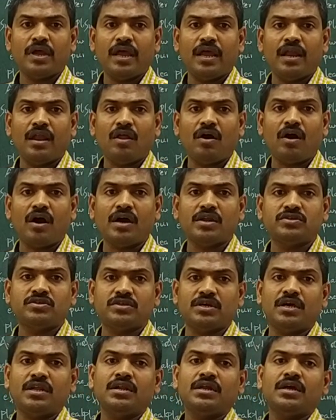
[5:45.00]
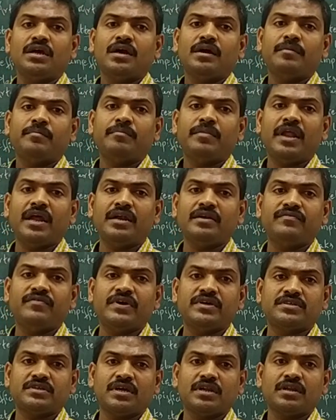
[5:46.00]
a larger blood
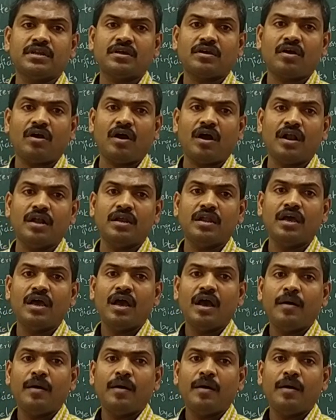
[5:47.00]
vessel called